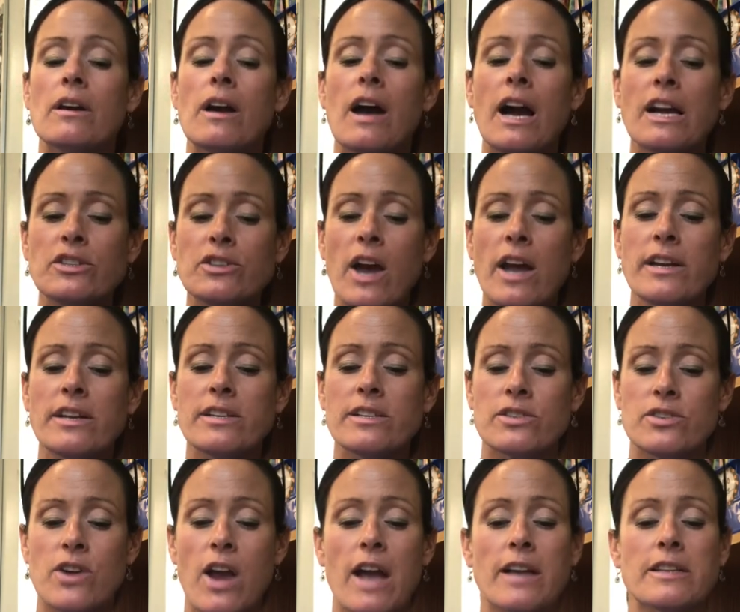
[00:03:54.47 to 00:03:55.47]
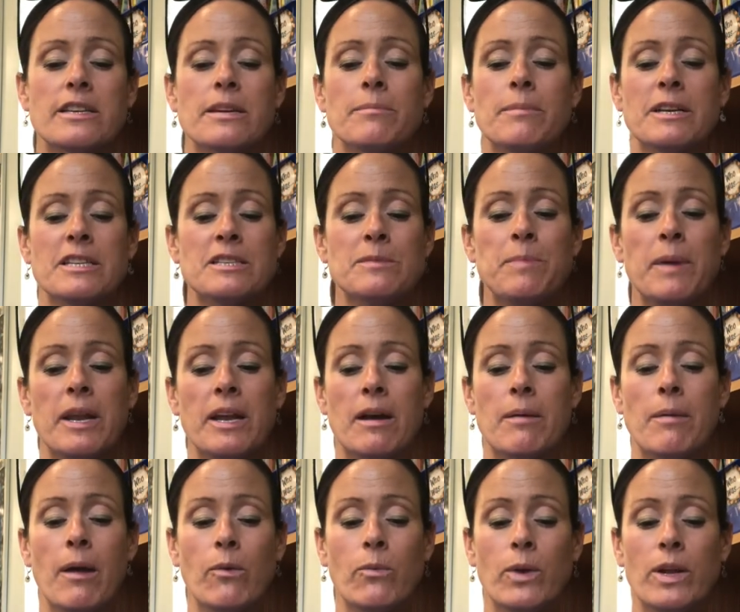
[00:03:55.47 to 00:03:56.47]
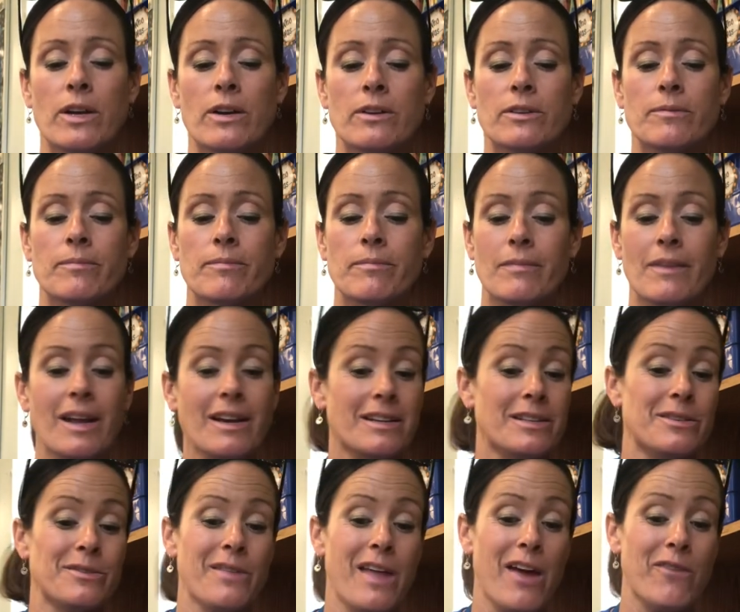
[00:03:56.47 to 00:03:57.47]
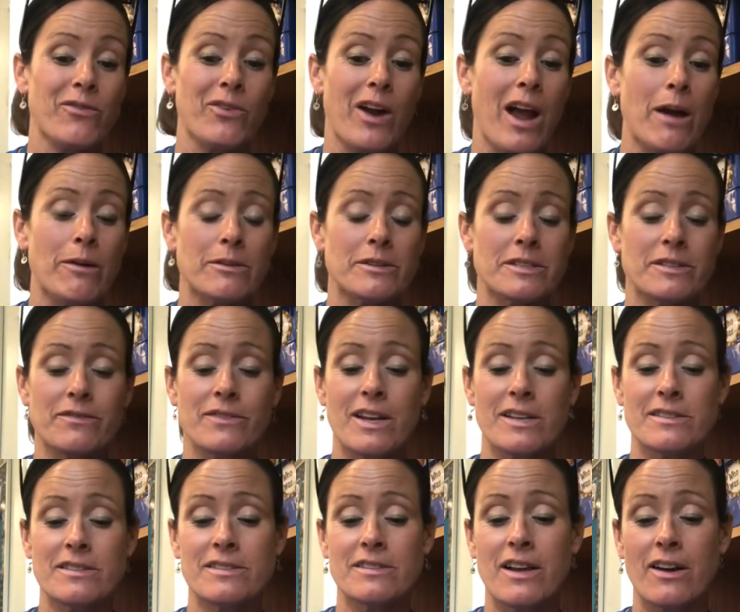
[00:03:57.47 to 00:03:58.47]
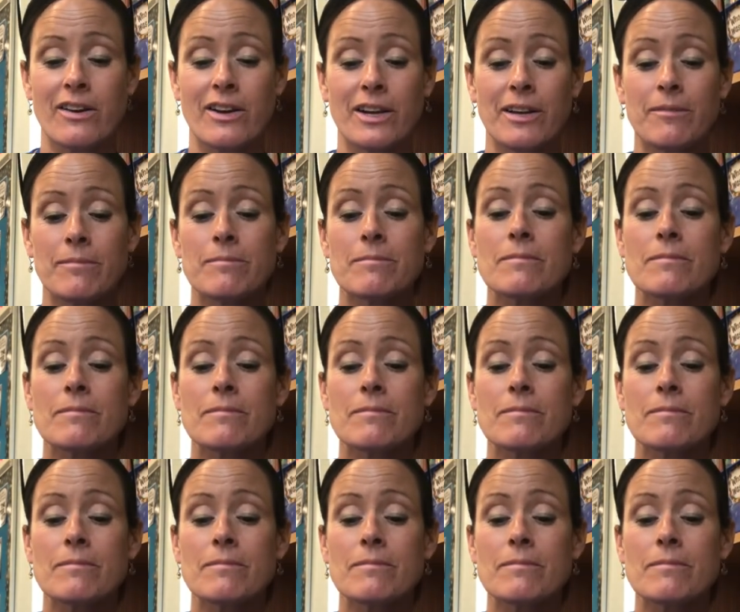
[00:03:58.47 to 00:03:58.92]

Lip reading: I tried to distract him by spinning on my wheel. I could do that for hours if necessary.